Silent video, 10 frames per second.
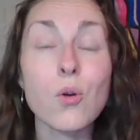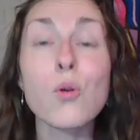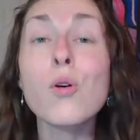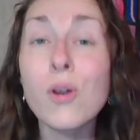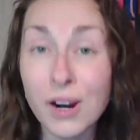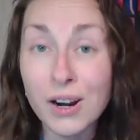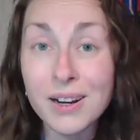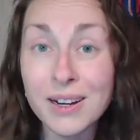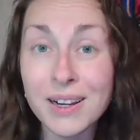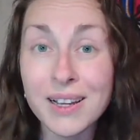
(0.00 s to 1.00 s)

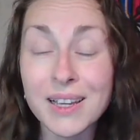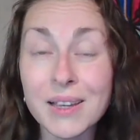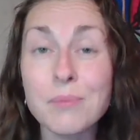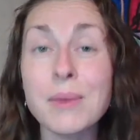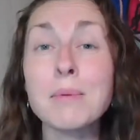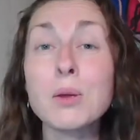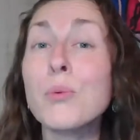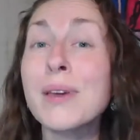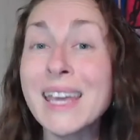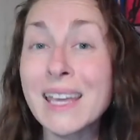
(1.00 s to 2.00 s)
or maybe
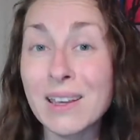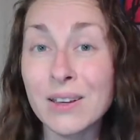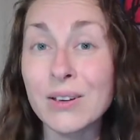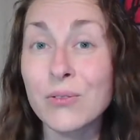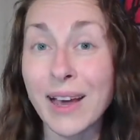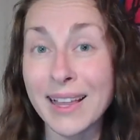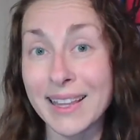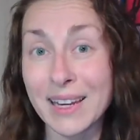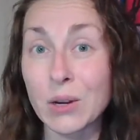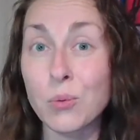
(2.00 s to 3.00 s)
we
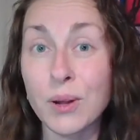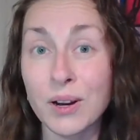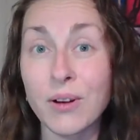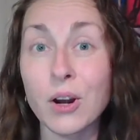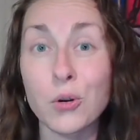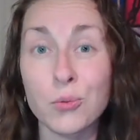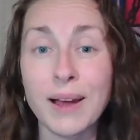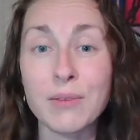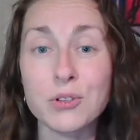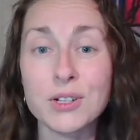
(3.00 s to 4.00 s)
violated one of our own
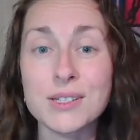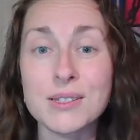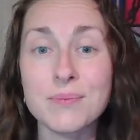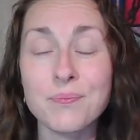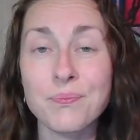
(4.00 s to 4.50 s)
boundaries.